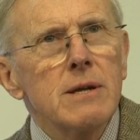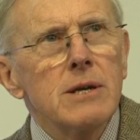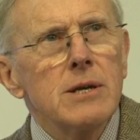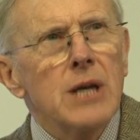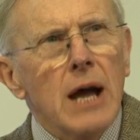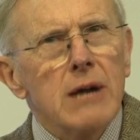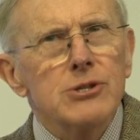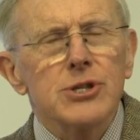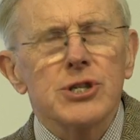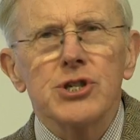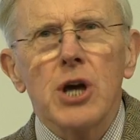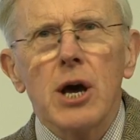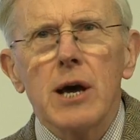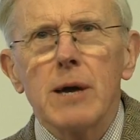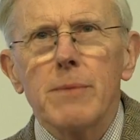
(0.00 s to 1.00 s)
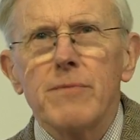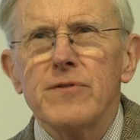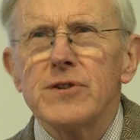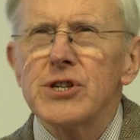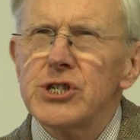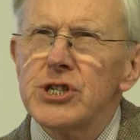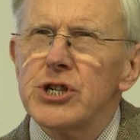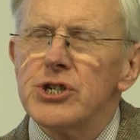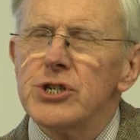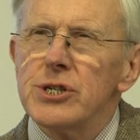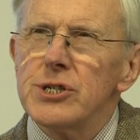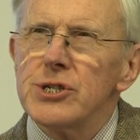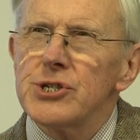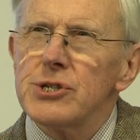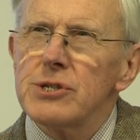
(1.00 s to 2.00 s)
now's the time for
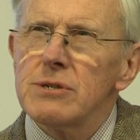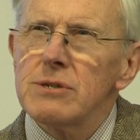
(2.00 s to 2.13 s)
decisions.